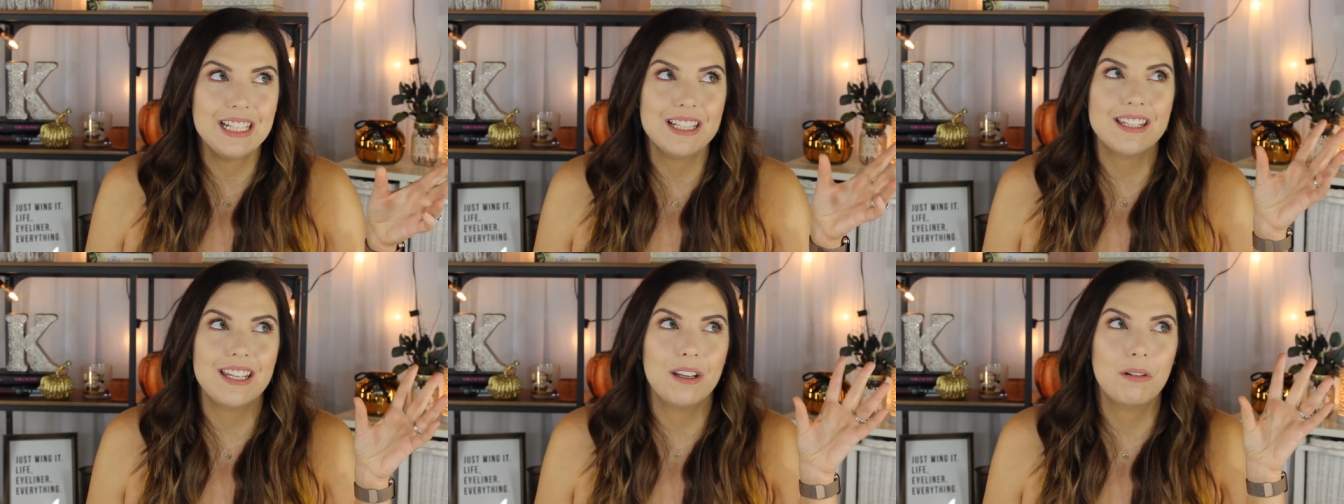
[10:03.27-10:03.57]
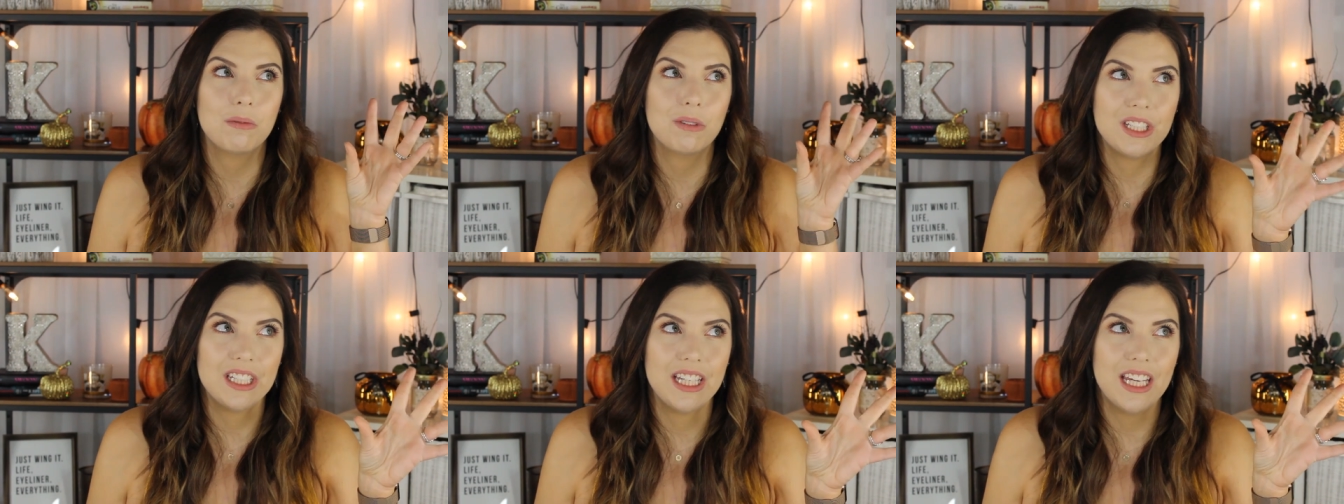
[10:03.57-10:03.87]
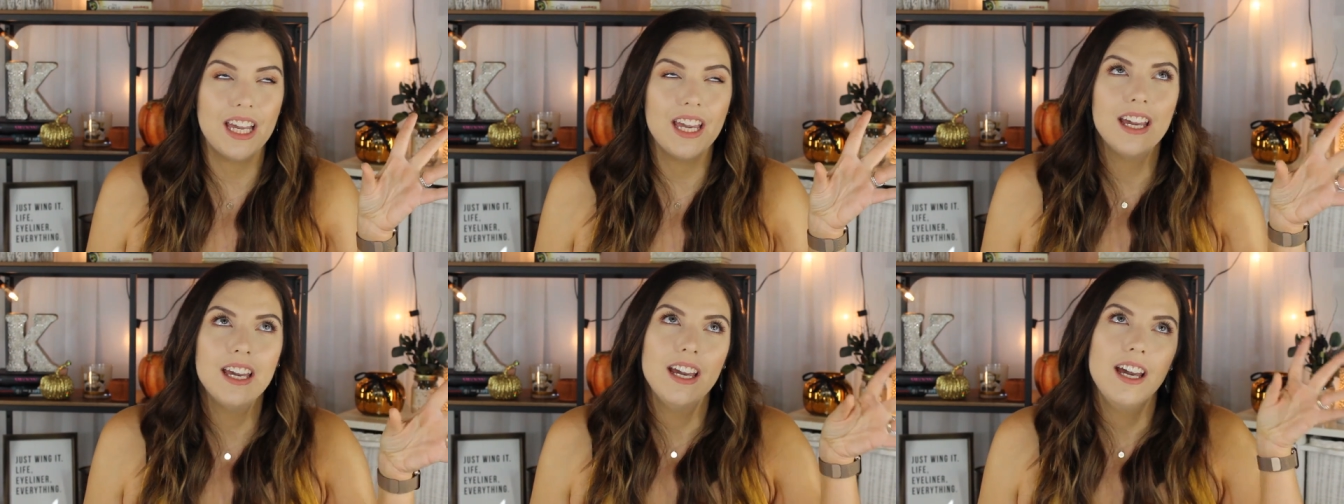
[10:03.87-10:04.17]
That's like
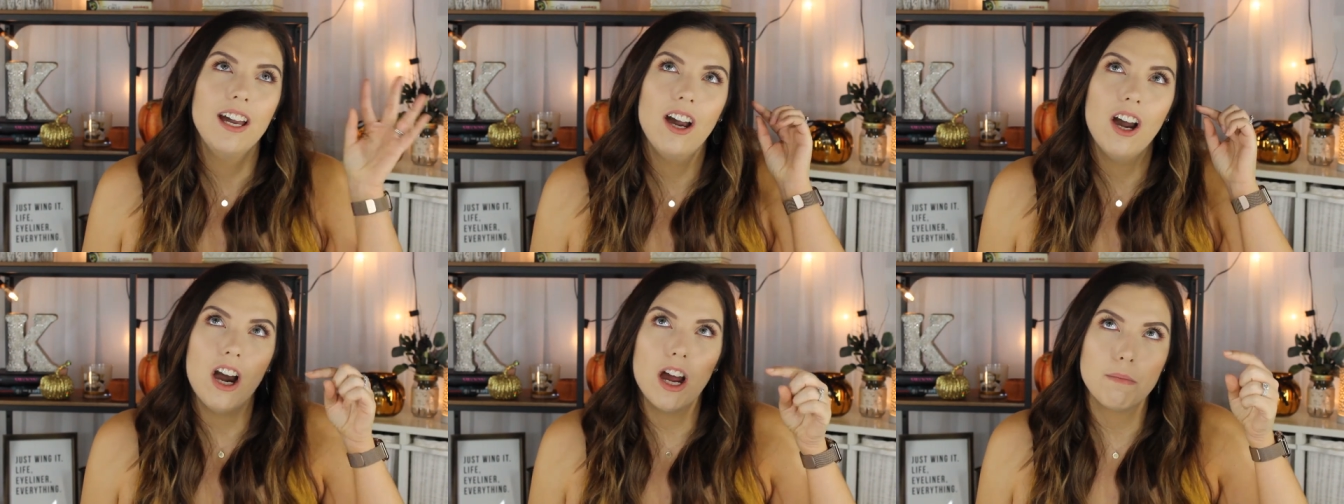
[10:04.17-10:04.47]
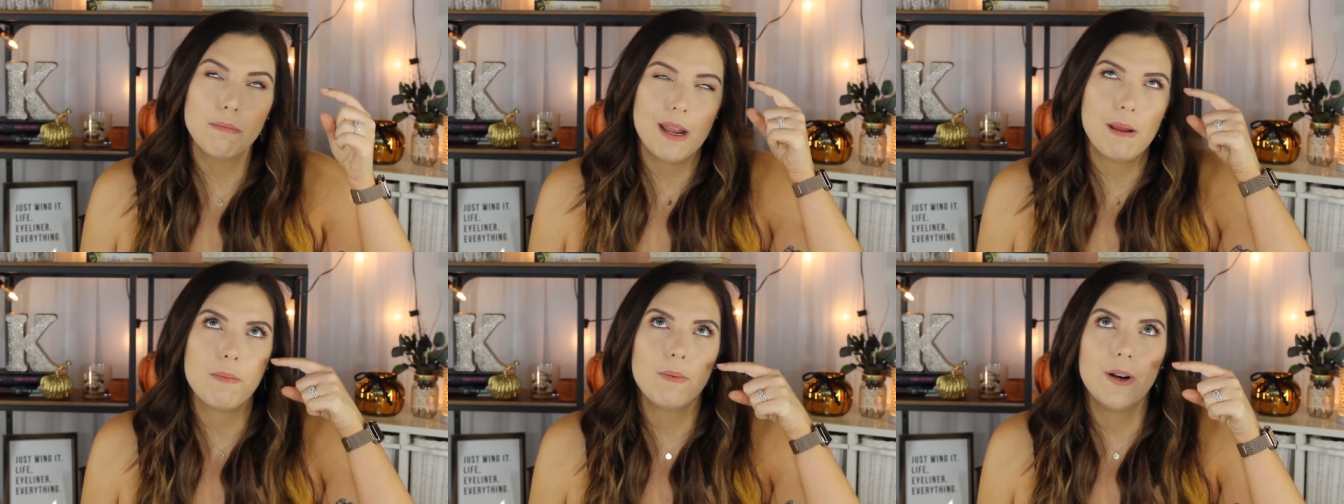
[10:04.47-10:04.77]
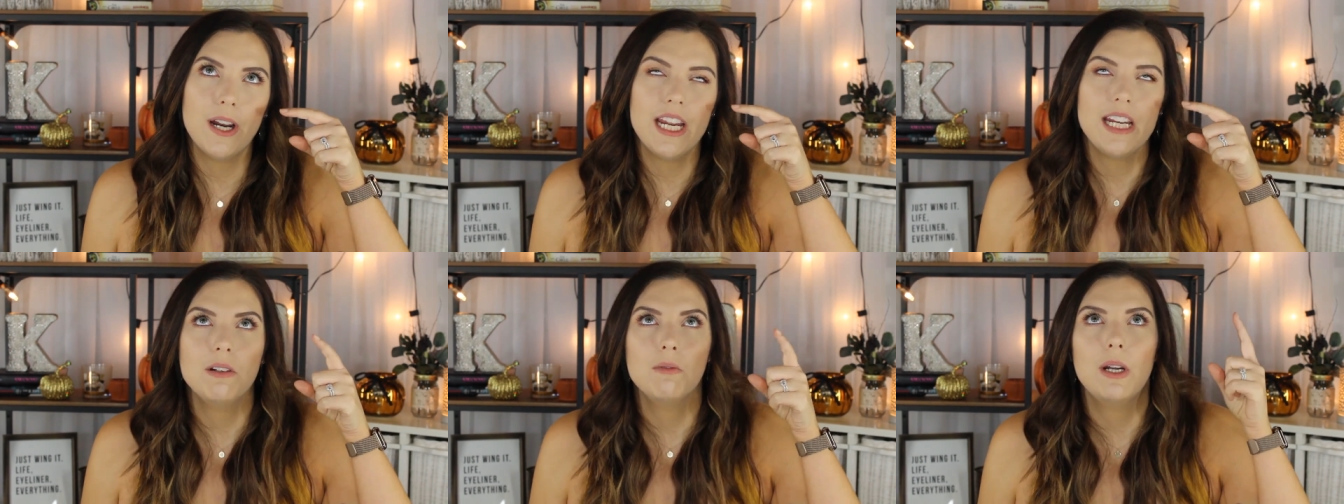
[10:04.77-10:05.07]
really on my
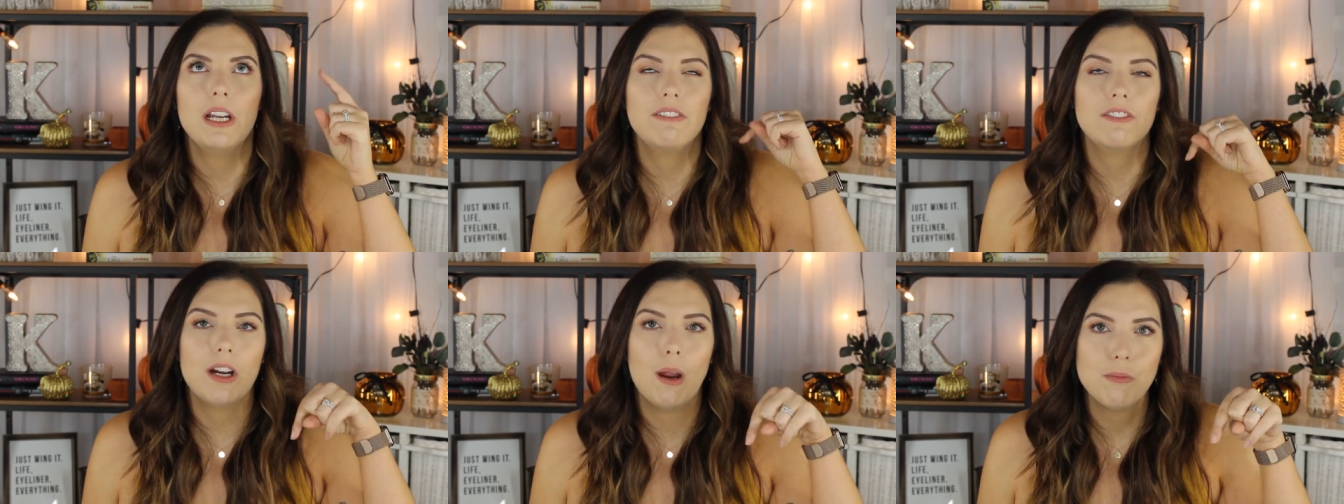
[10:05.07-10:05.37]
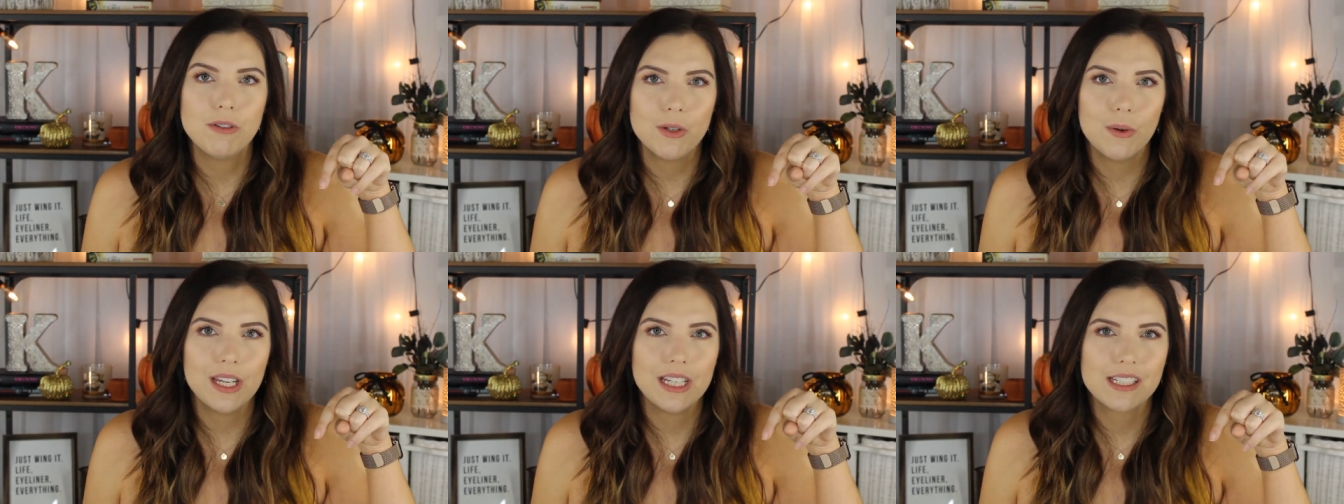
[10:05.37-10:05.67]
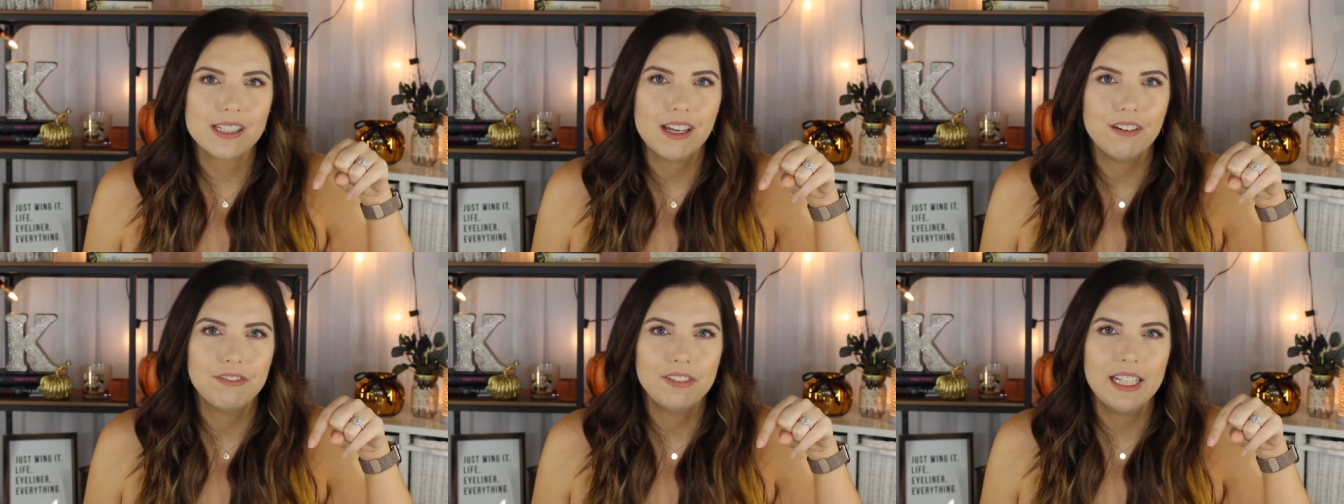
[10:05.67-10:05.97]
brain whenever I'm doing
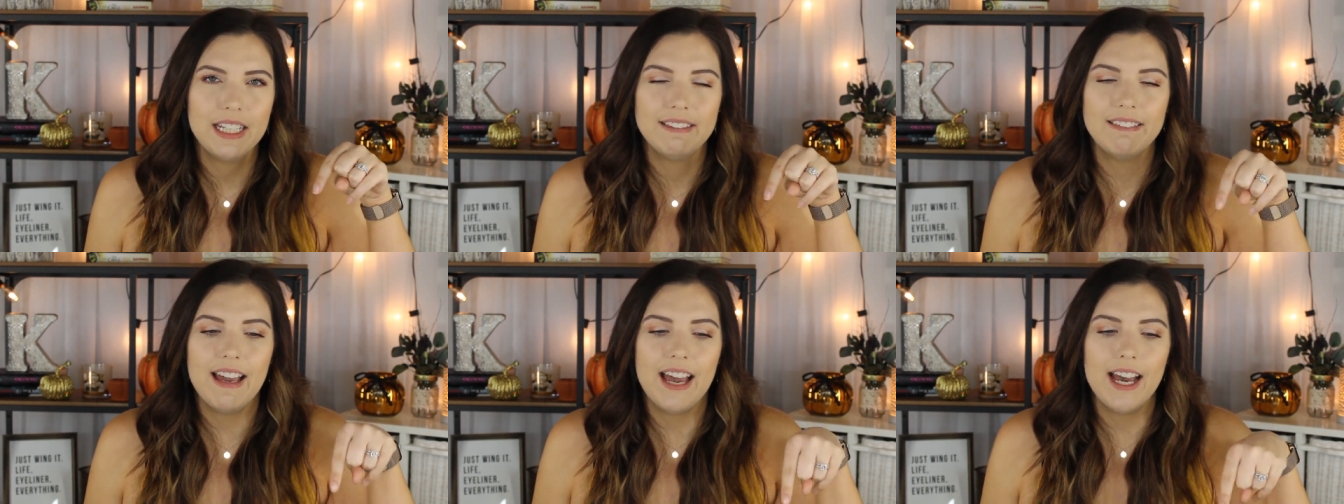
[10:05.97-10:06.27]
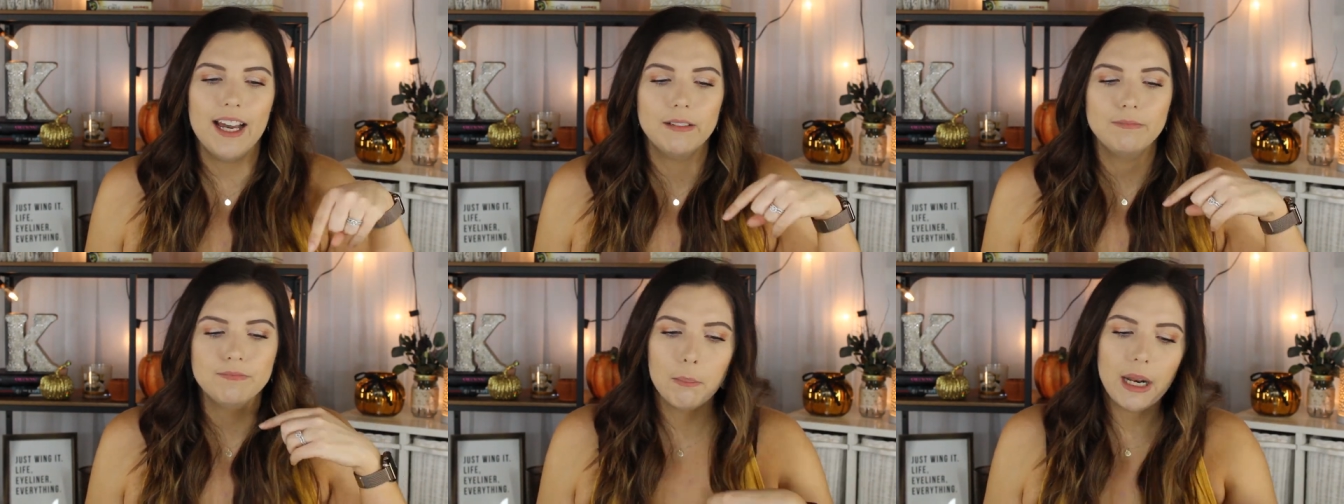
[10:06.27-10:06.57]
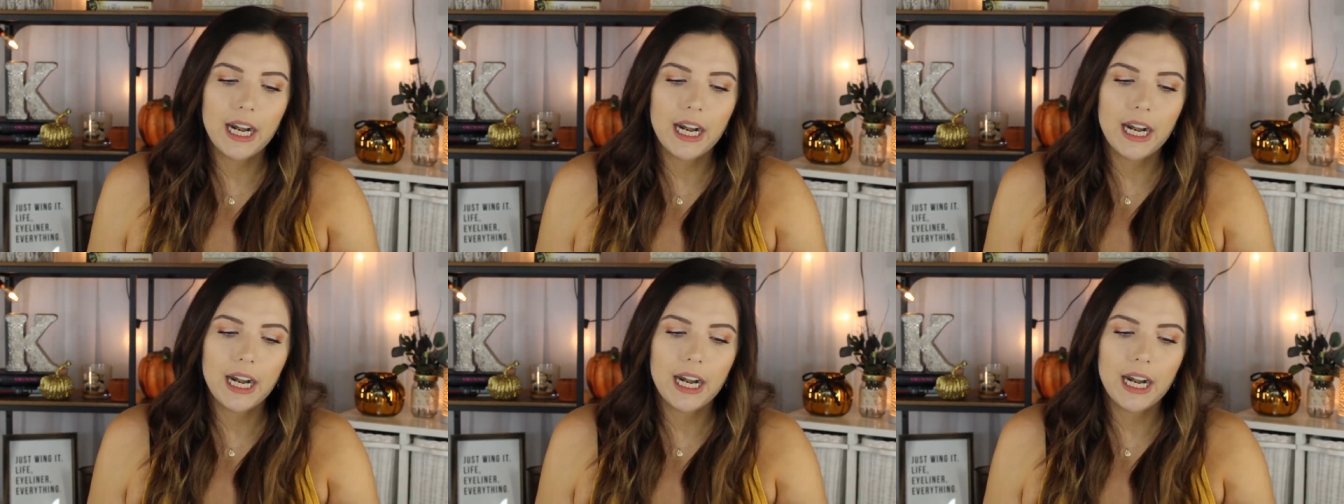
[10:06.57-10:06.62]
stuff like that.